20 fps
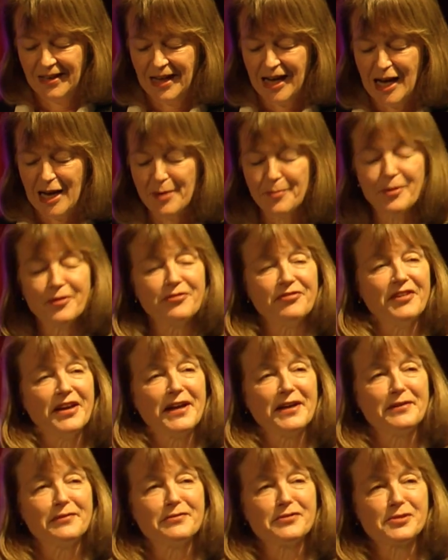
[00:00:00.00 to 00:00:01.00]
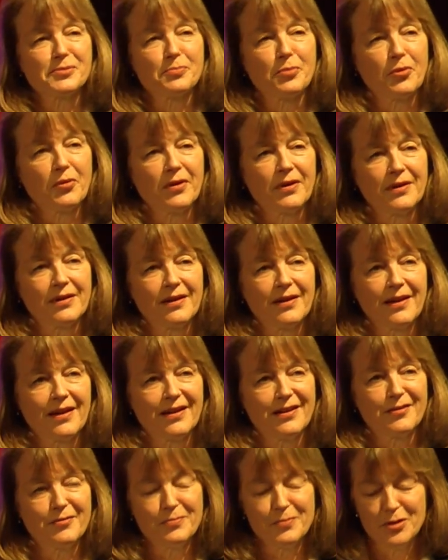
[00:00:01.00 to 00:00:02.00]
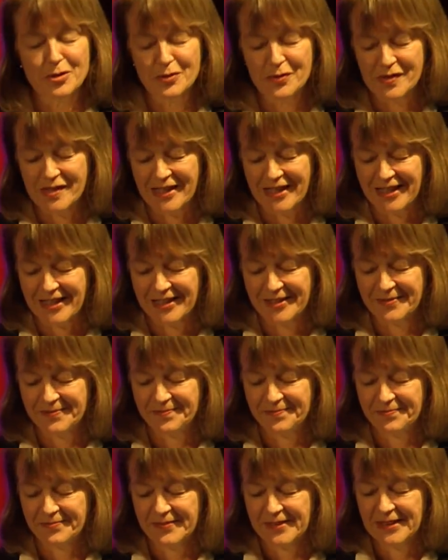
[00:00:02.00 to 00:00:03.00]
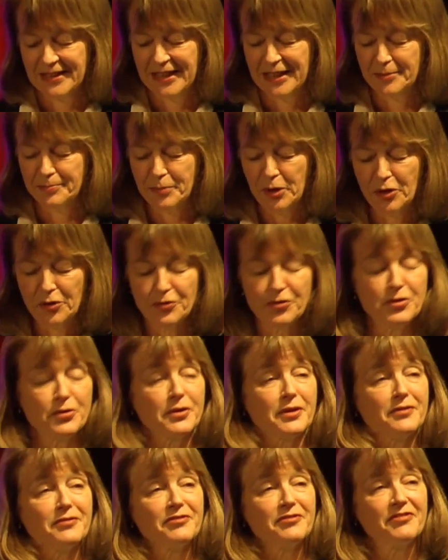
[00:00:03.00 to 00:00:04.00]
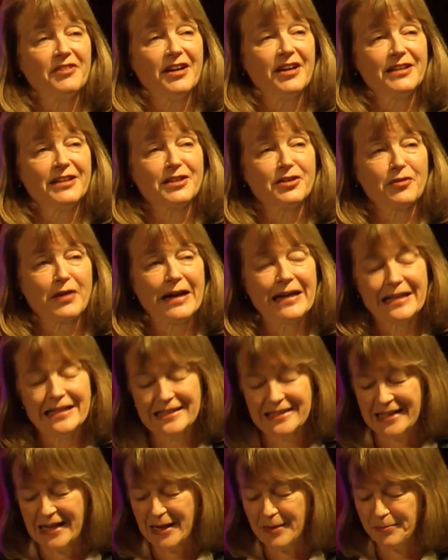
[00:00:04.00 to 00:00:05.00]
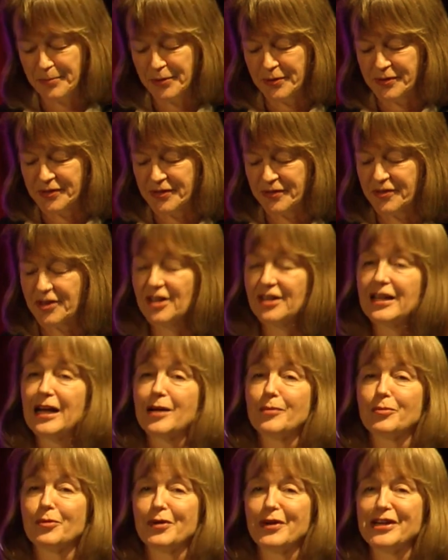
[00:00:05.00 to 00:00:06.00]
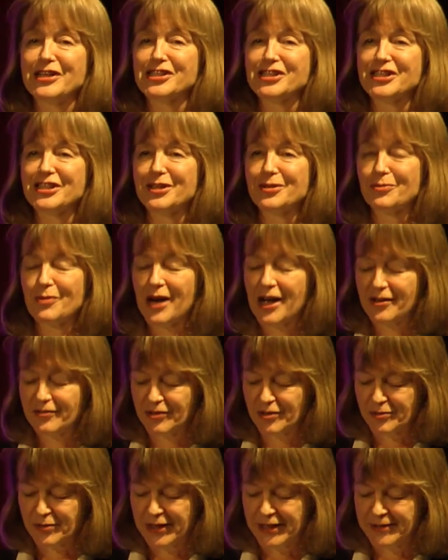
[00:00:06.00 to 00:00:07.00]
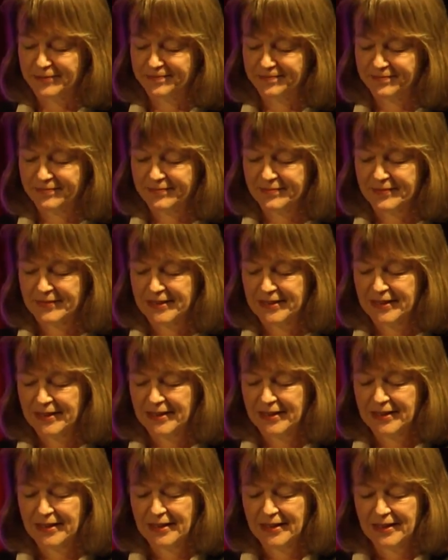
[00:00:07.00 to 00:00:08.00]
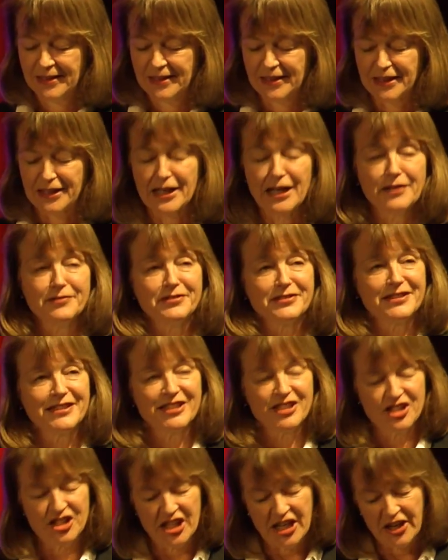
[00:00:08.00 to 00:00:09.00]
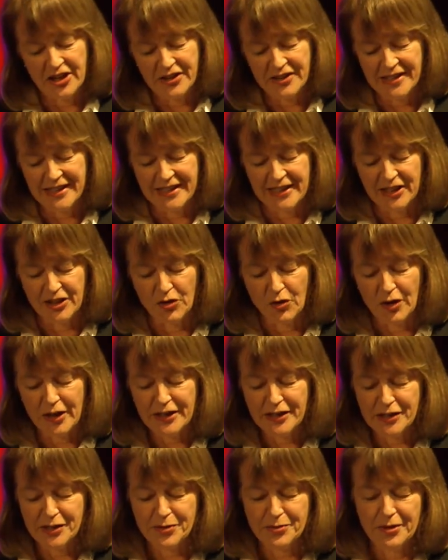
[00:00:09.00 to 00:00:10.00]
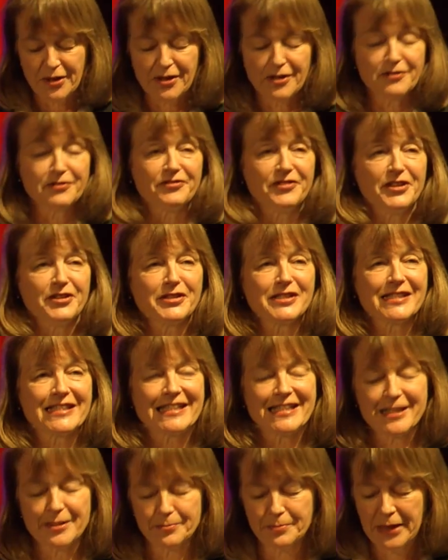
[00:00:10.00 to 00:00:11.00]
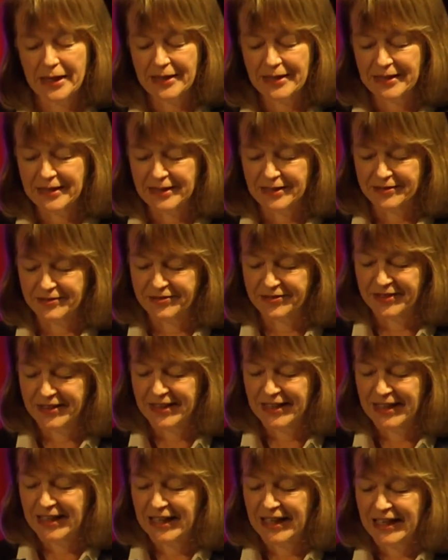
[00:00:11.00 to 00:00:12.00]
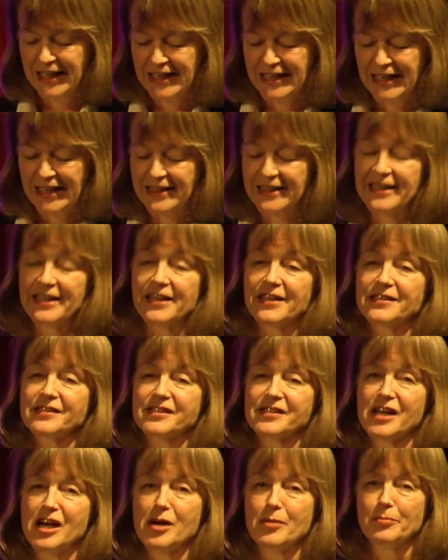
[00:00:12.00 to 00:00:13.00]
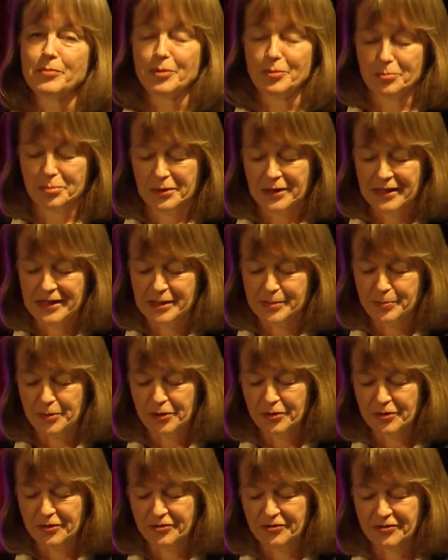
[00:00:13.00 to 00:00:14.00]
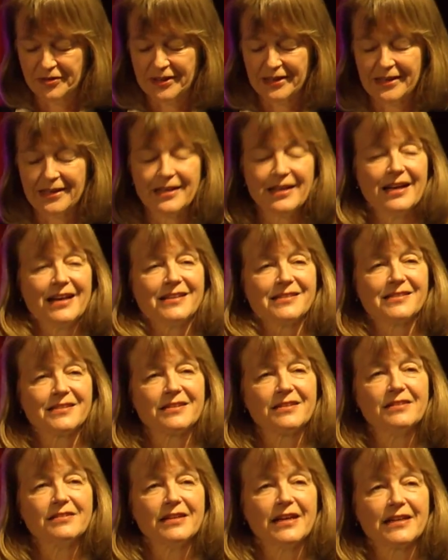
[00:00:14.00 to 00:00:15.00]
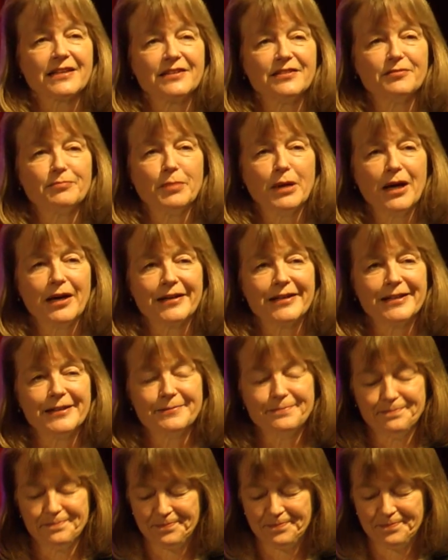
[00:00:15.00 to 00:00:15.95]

I am a fan of sport and of music. In both, you can find great examples of collaboration and rivalry. The coveted chairs in an orchestra are fiercely competitive, yet the ensemble plays beautifully as a collective body.